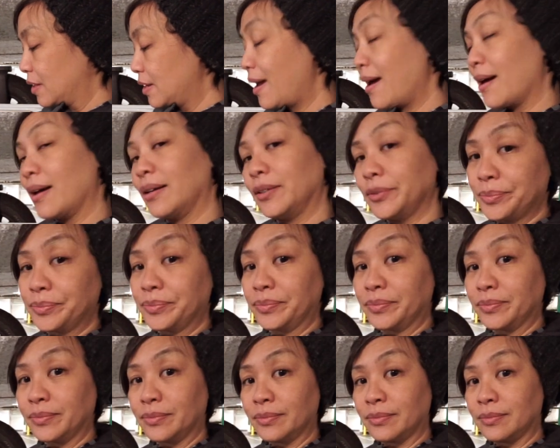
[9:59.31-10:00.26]
Yeah.
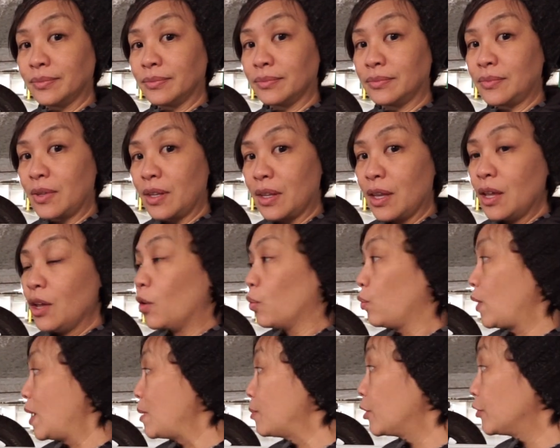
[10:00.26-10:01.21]
I mean,
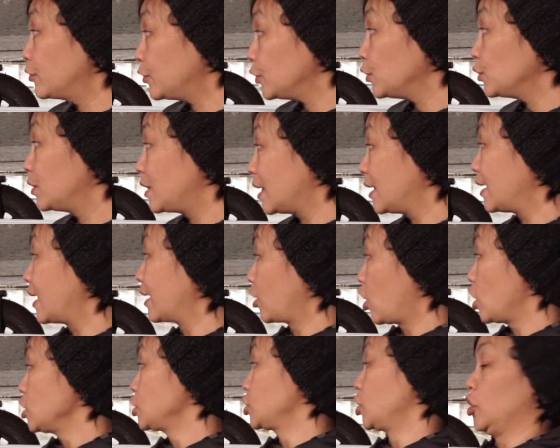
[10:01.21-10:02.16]
it's way more food than at
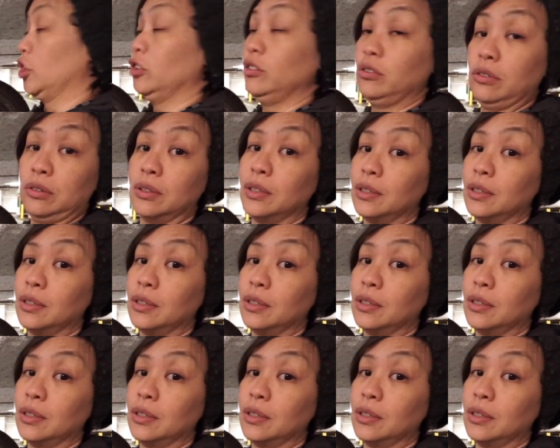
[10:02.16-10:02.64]
Costco.